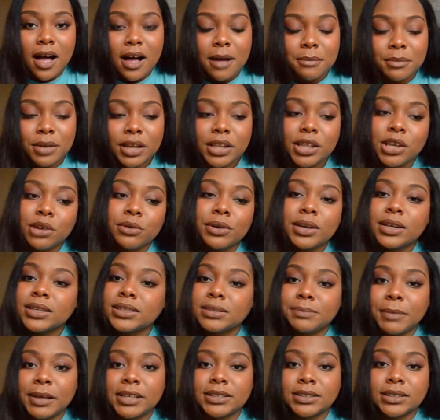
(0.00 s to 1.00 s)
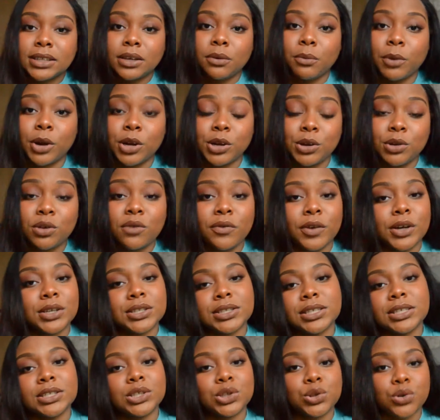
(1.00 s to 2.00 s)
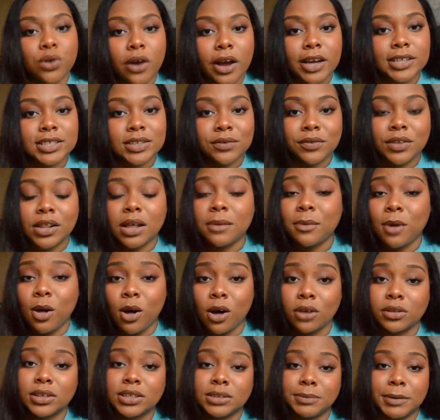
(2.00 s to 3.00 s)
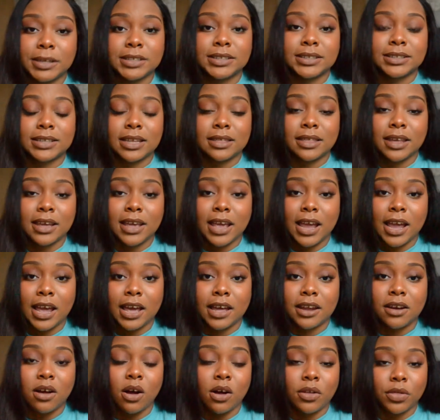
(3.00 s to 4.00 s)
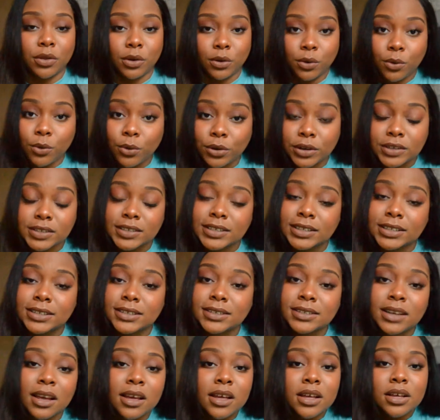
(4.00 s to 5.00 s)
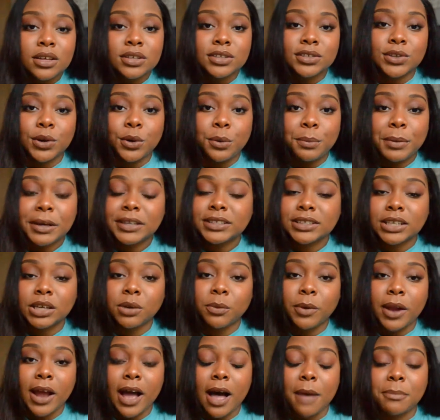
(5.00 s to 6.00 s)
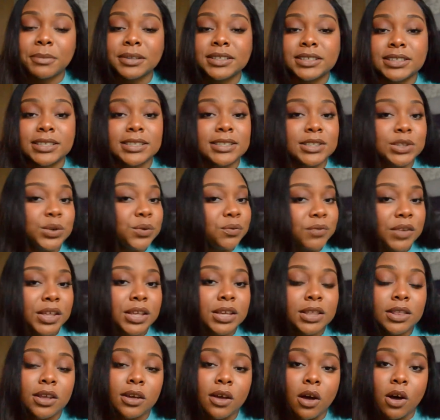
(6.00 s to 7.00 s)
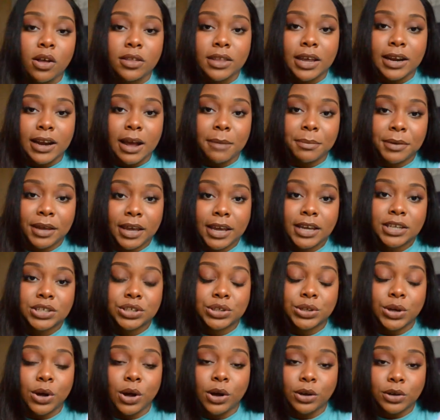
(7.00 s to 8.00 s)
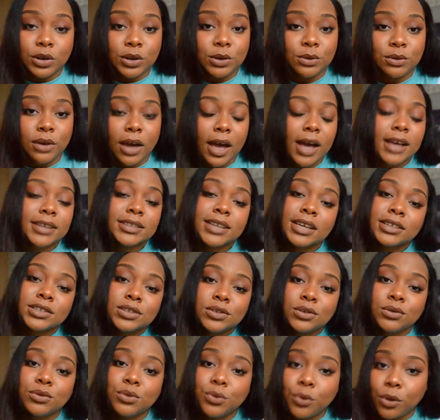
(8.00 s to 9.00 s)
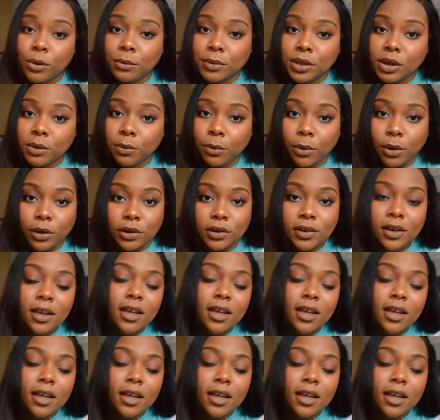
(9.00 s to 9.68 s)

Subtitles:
Clearing is basically where universities try to fill up all the spaces that they can on their courses. So basically what happens is you fill in the online application on UCAS as you normally would.